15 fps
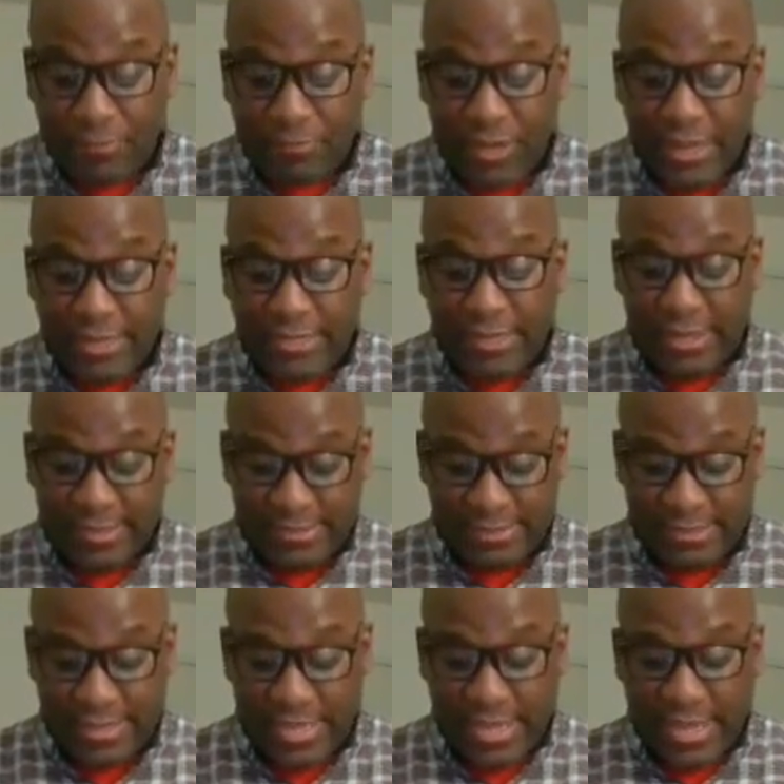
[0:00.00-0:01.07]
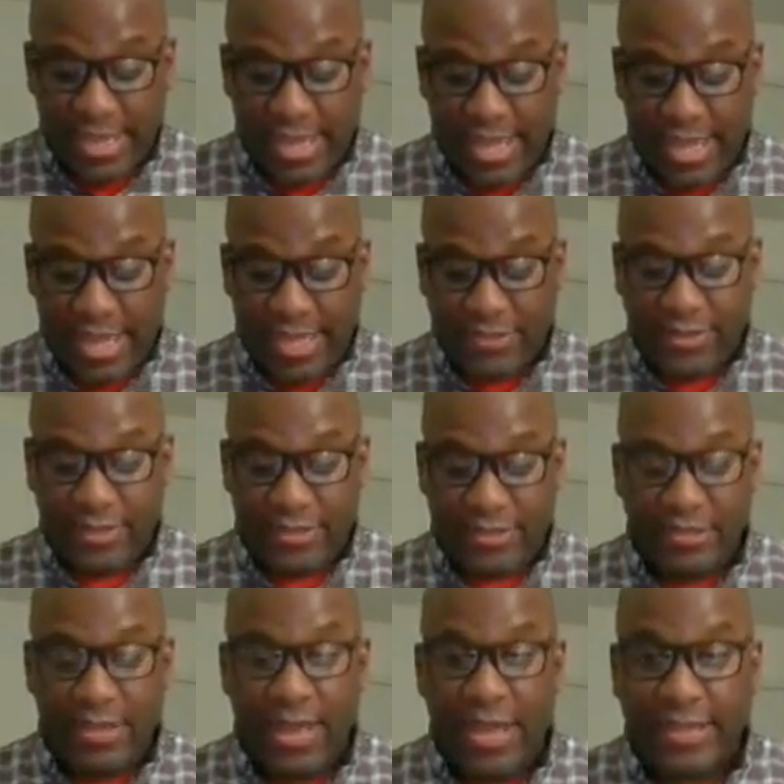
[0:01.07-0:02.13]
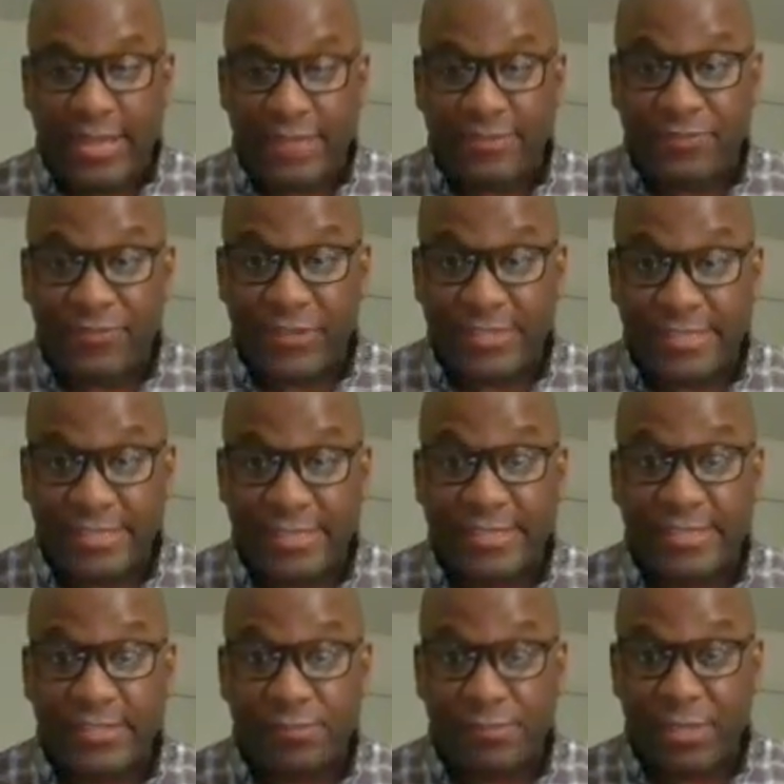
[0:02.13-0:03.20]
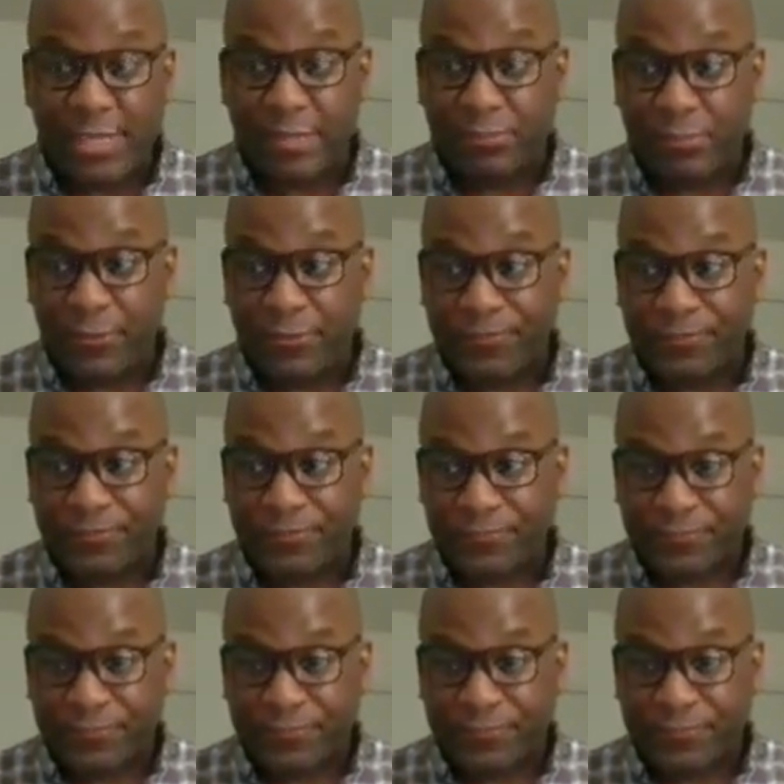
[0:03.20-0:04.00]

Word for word: among us, and God has visited his people.